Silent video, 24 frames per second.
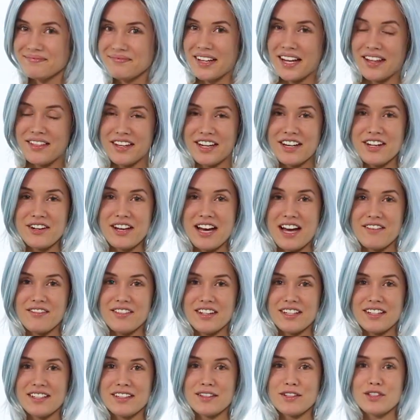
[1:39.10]
And there you have
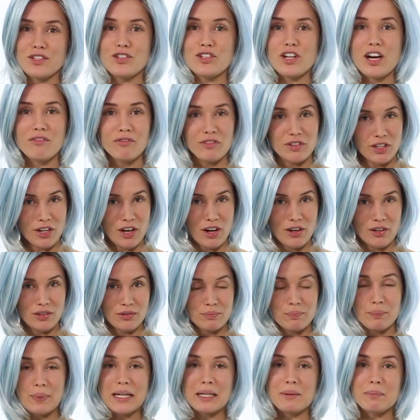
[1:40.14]
it, the Renau
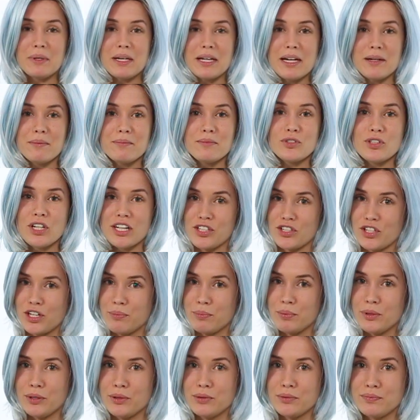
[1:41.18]
Pick Me Up Dry
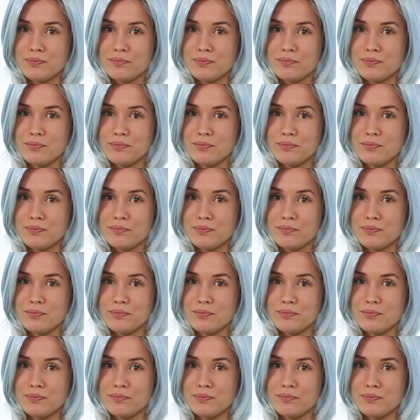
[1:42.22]
Shampoo.